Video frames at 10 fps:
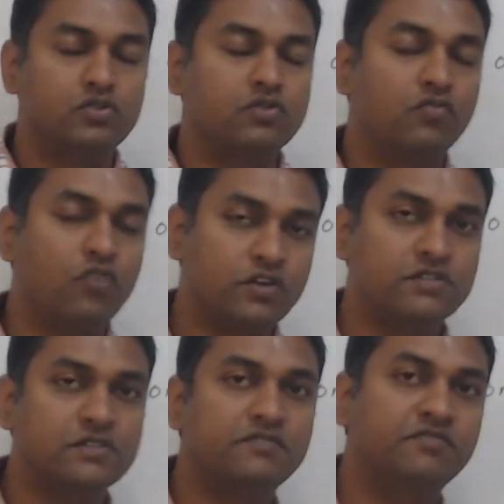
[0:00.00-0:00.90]
What is
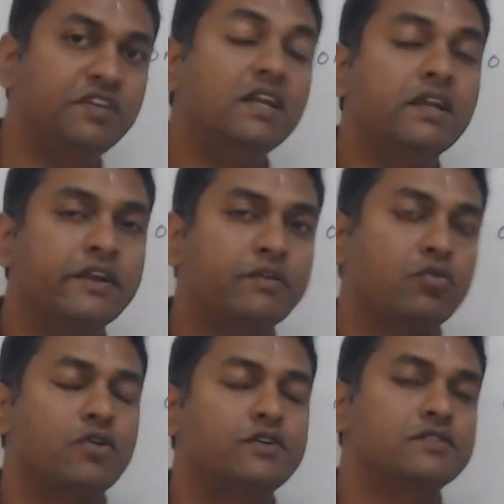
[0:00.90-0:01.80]
the field at
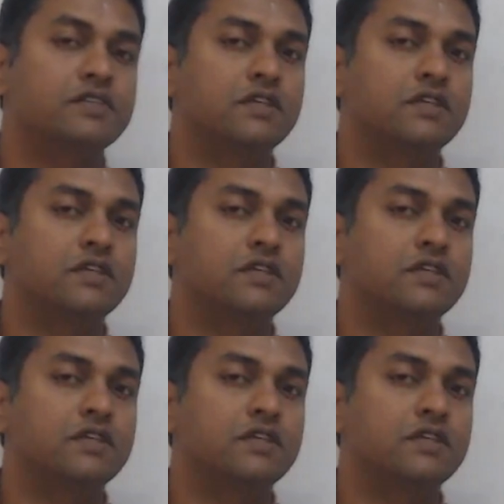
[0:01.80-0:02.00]
point C?